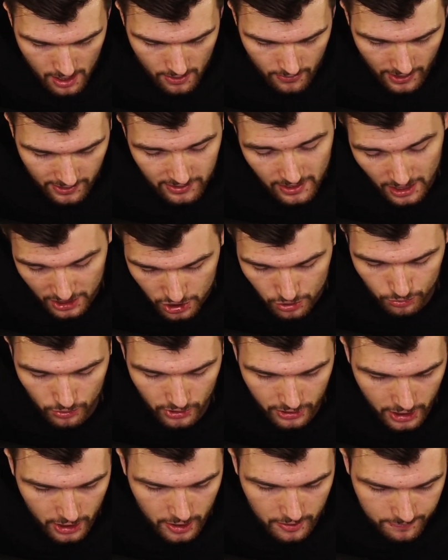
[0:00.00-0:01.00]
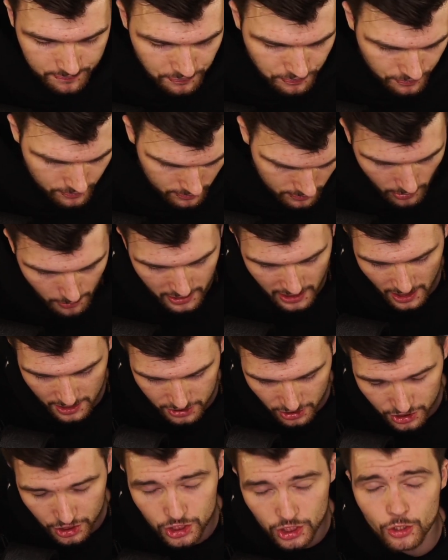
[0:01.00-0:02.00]
That's actually really good. Let me guys
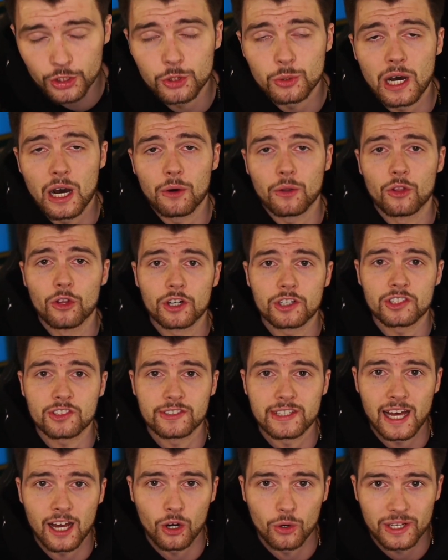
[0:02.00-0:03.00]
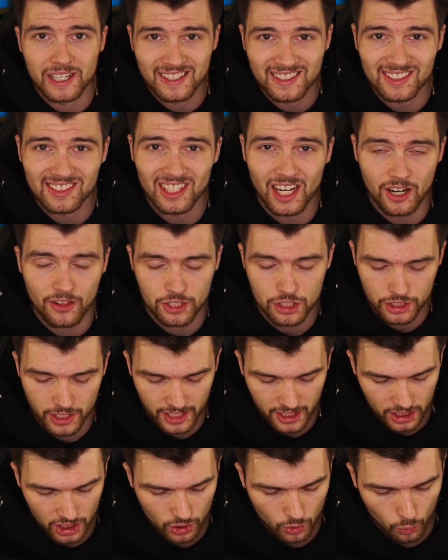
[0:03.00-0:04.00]
just show you how it looks now inside of the
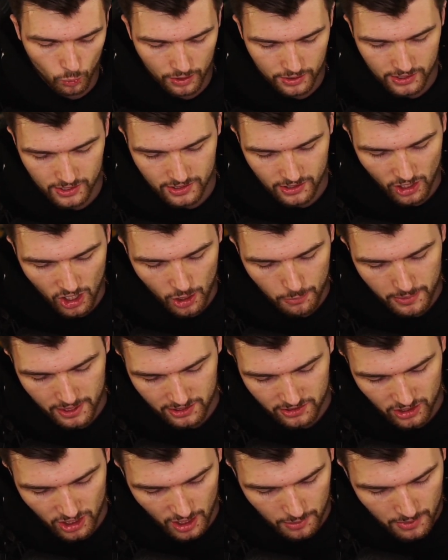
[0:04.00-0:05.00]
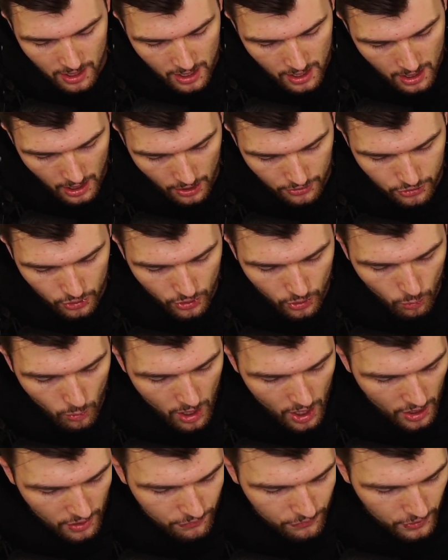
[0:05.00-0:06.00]
shaker once it's all mixed up. I'll do the
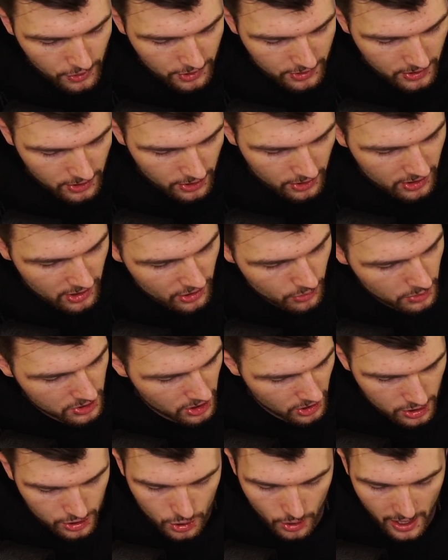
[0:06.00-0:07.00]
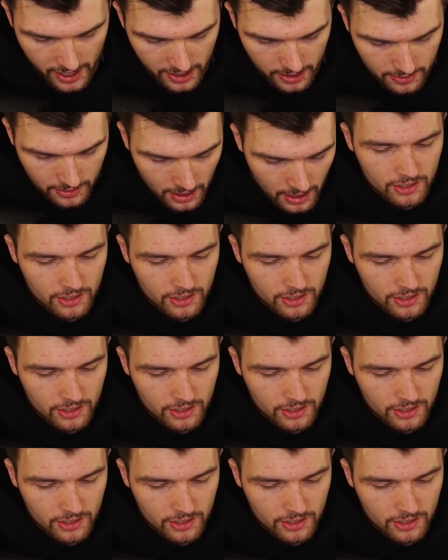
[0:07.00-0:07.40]
water first here since we just tried it.